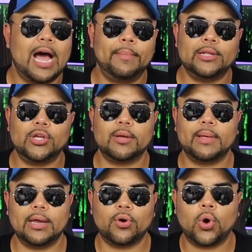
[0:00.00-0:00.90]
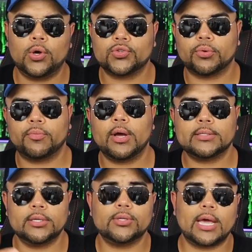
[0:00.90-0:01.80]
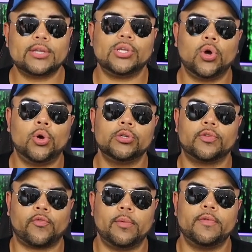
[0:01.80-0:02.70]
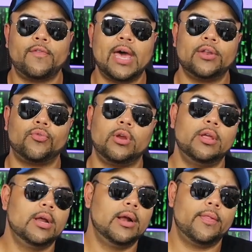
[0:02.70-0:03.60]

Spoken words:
I'm not talking about like holes from rust. These are actually holes from the factory.